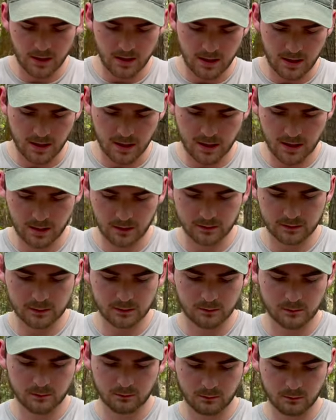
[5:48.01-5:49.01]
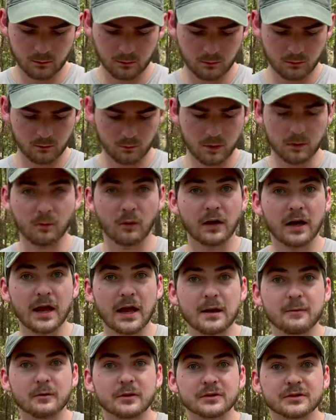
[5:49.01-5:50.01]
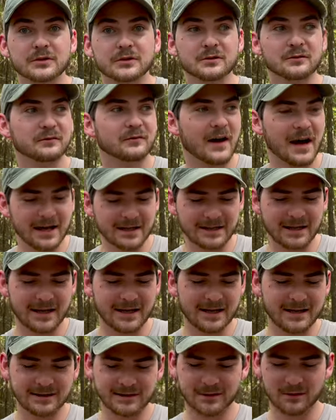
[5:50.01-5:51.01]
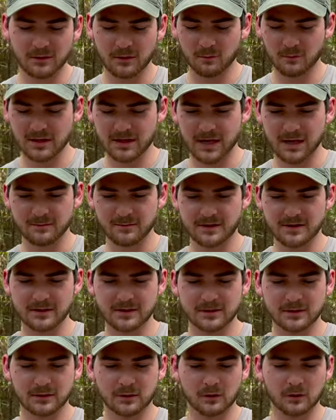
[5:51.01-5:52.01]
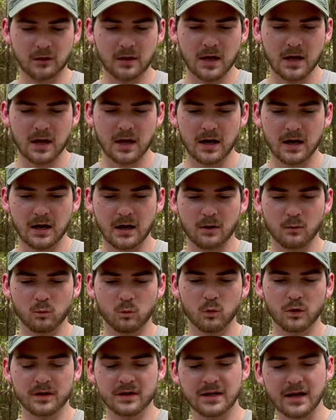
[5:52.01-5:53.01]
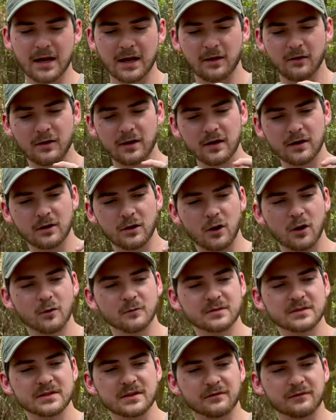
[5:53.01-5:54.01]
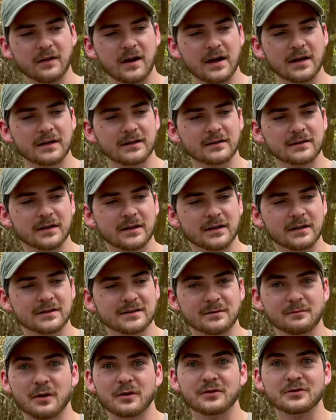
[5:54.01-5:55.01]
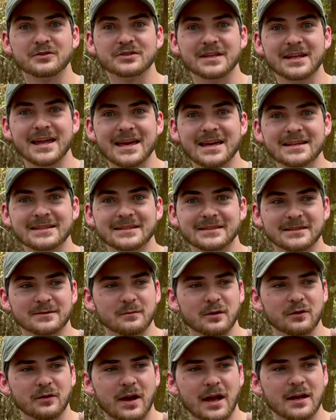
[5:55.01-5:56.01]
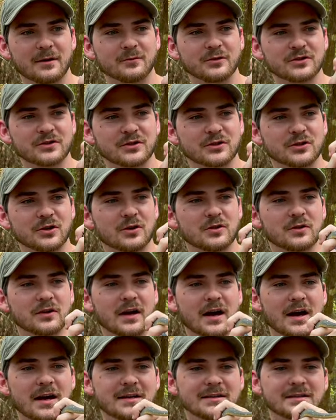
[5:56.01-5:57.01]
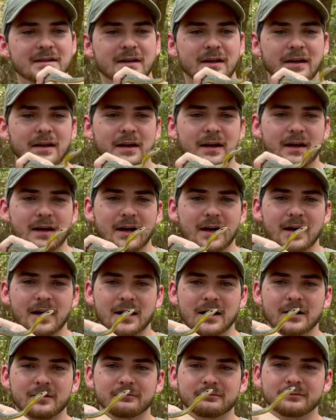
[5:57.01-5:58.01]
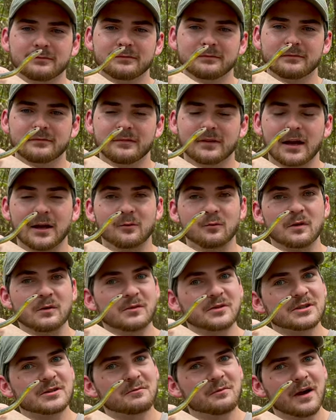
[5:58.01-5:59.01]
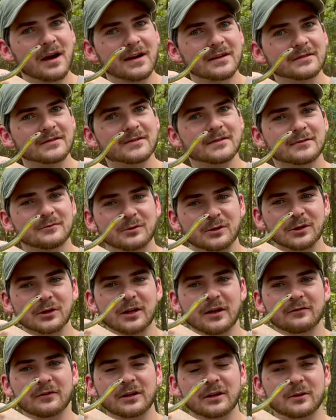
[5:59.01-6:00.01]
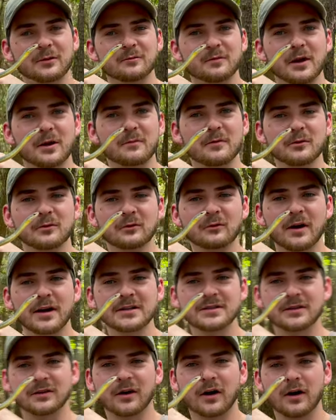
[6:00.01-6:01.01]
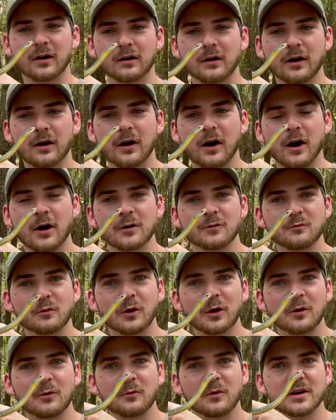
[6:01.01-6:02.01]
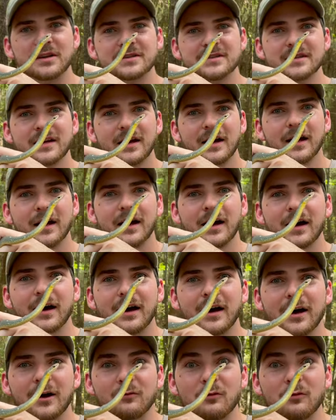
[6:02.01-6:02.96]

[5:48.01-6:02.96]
and we weren't able to find any. So then we came to this little uh, wooded area in hopes to find uh, some other snakes and some other animals to show you guys. Um, and we were surprised with a lovely little buttermilk racer. Our, our hard work was uh,